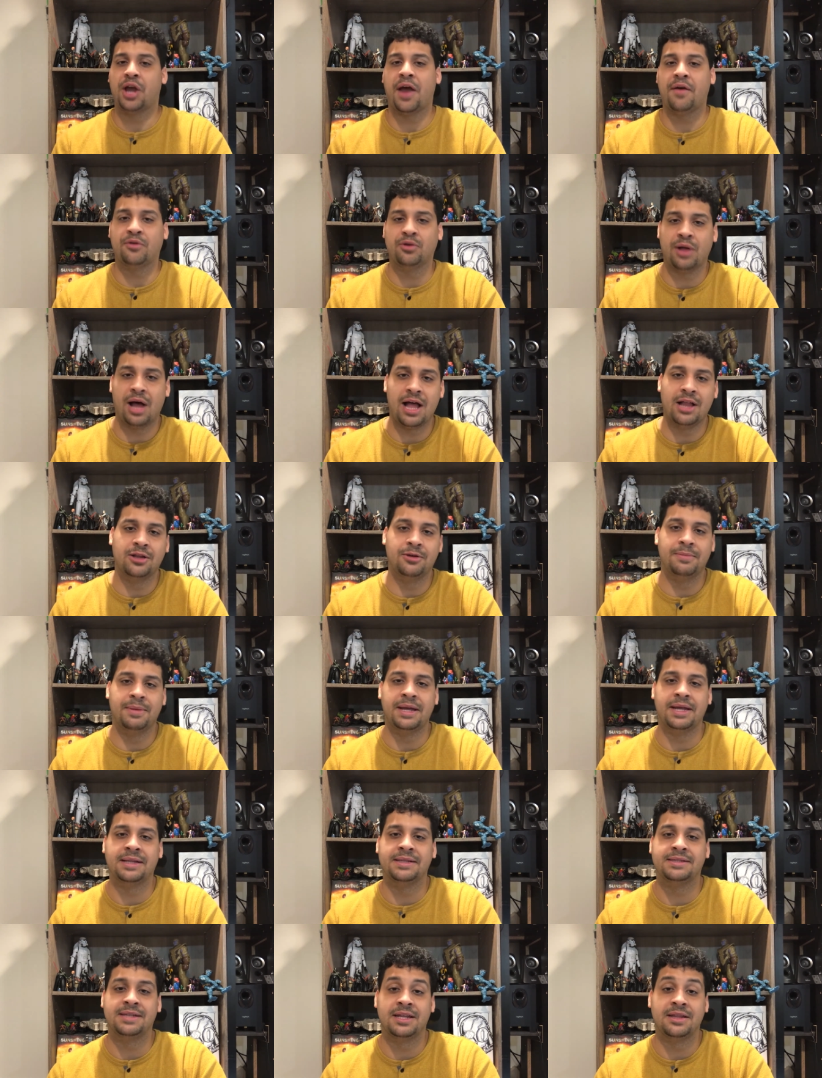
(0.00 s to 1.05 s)
travel
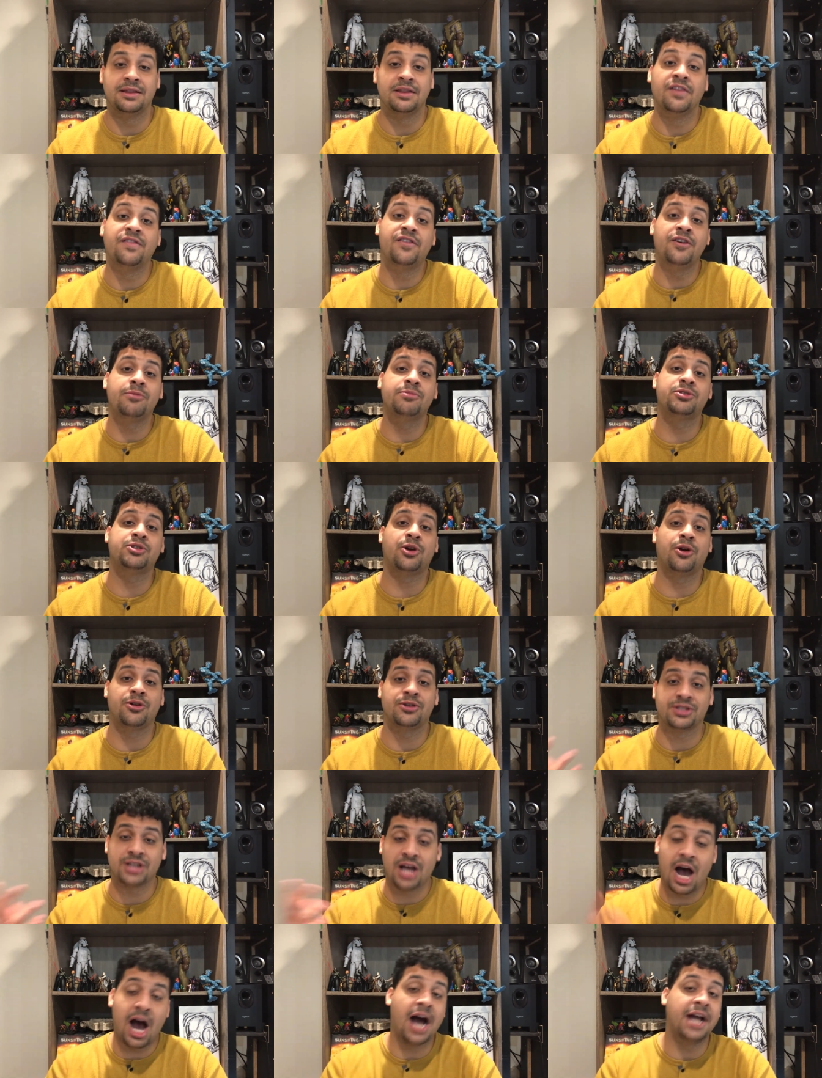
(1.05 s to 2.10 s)
elements, and the film
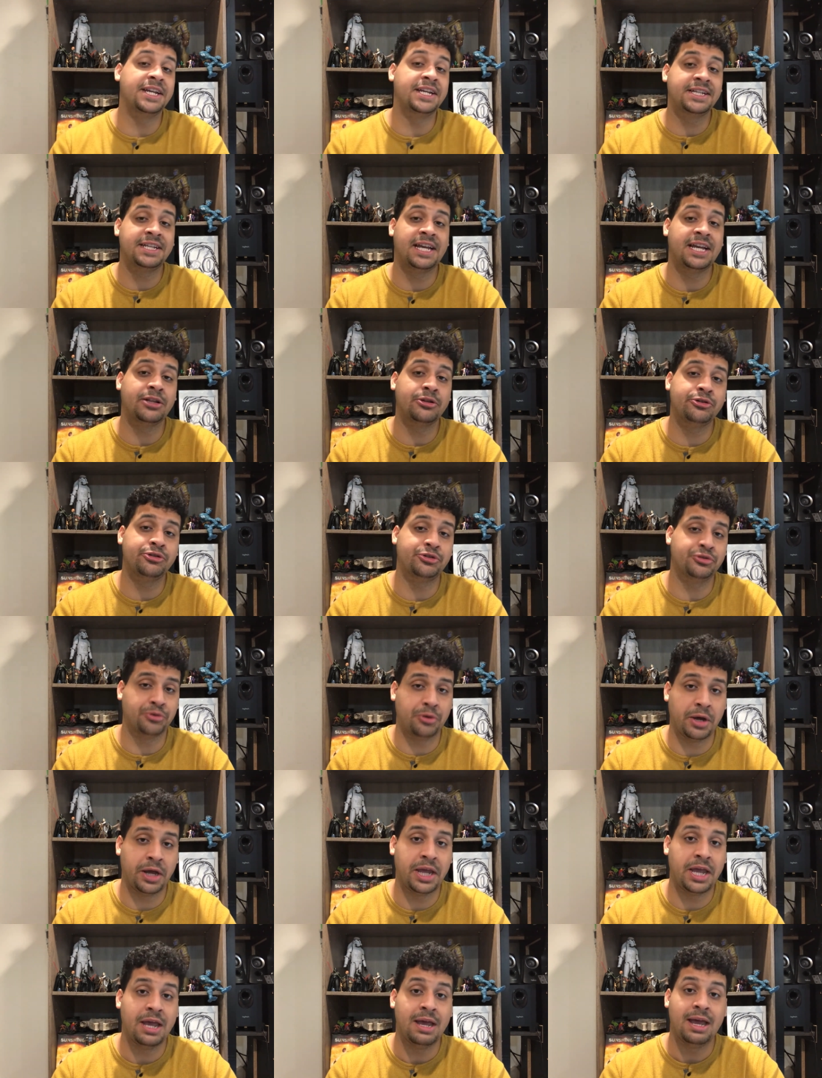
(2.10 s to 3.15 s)
stars Anya Taylor
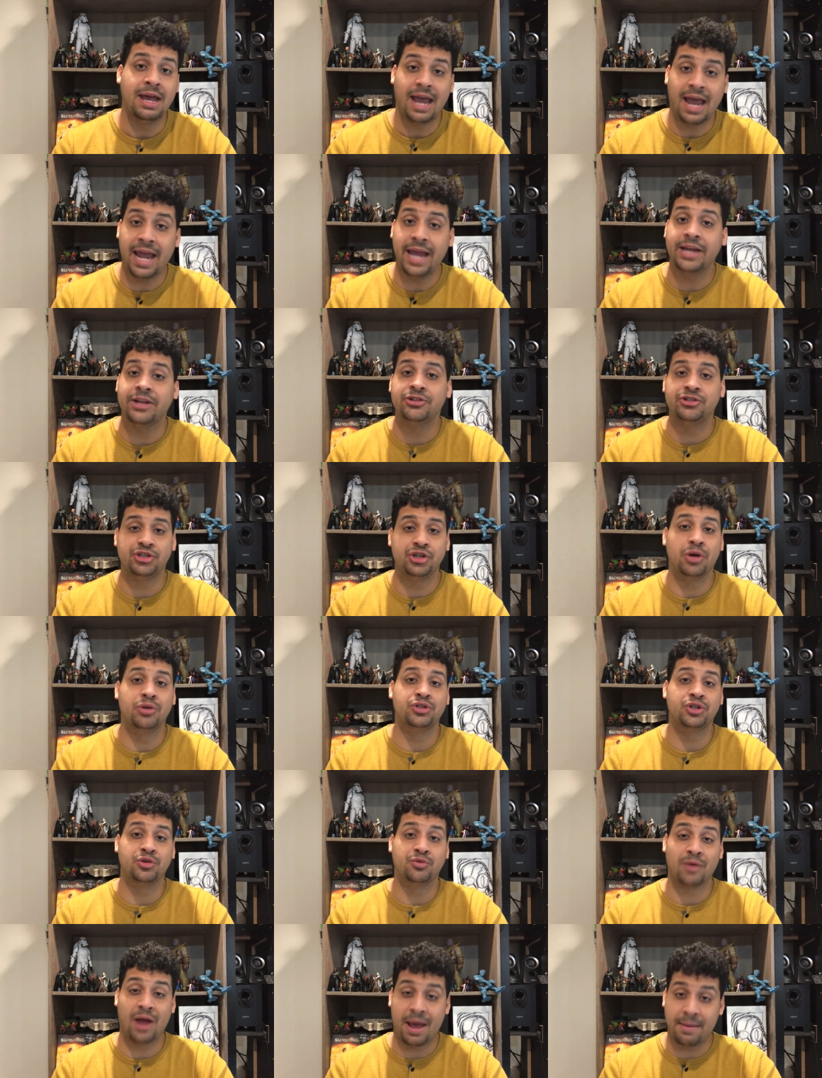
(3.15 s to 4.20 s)
Joy and
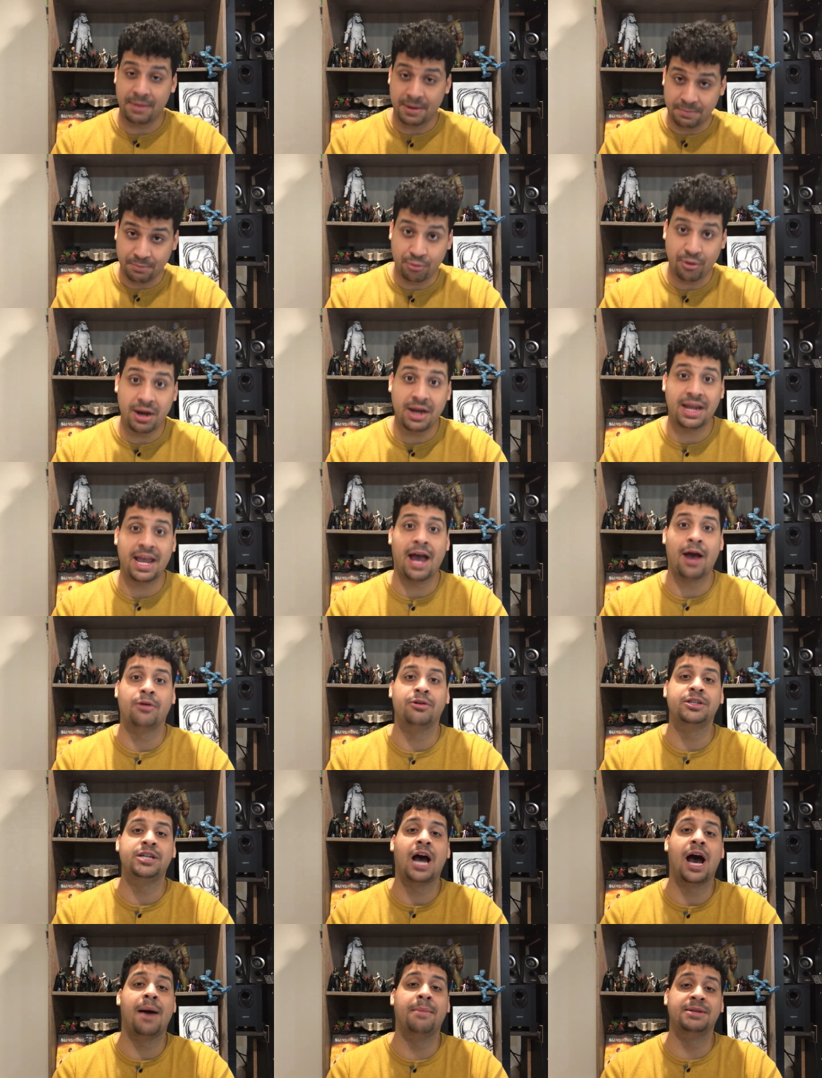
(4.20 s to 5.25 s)
Jojo Rabbit
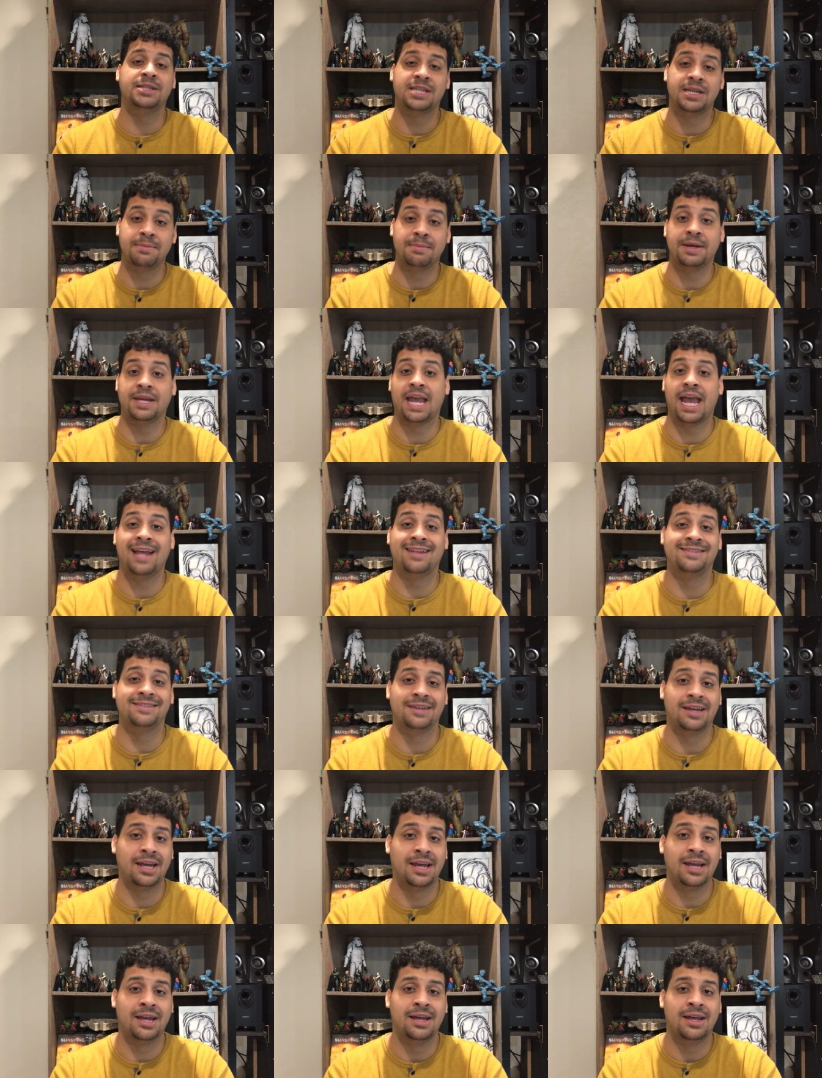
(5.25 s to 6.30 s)
breakout Thomasin
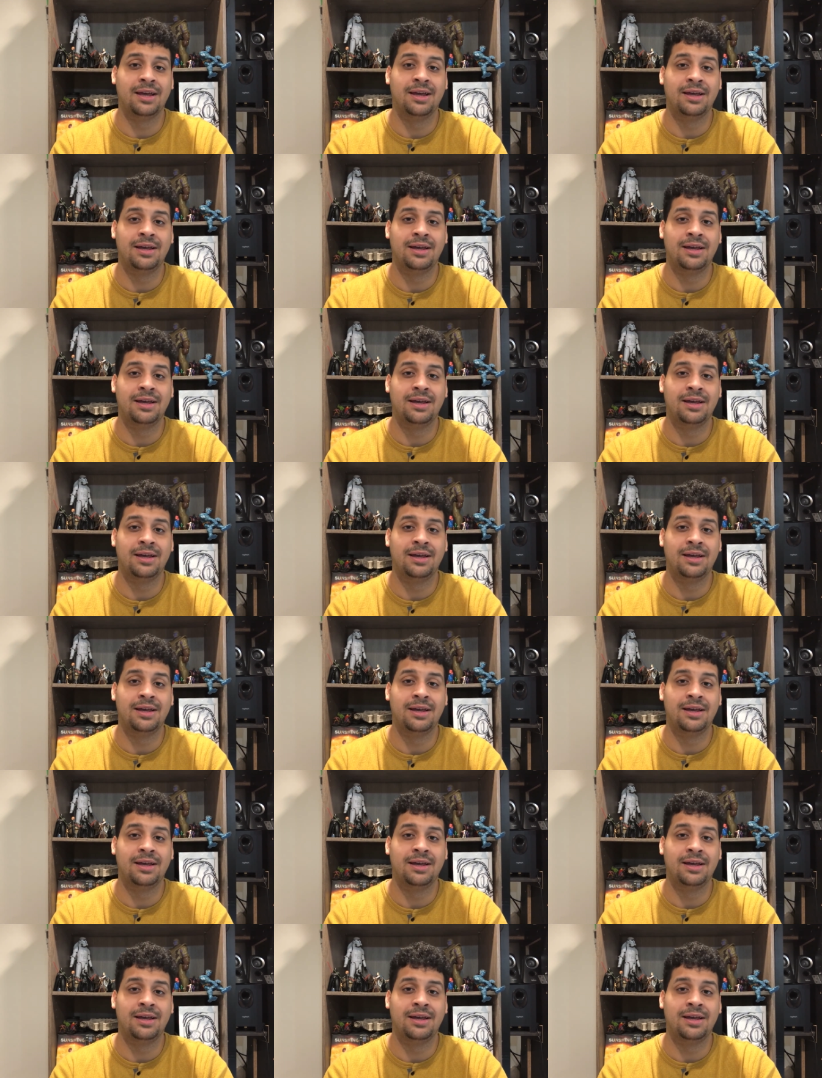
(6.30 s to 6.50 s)
McKenzie.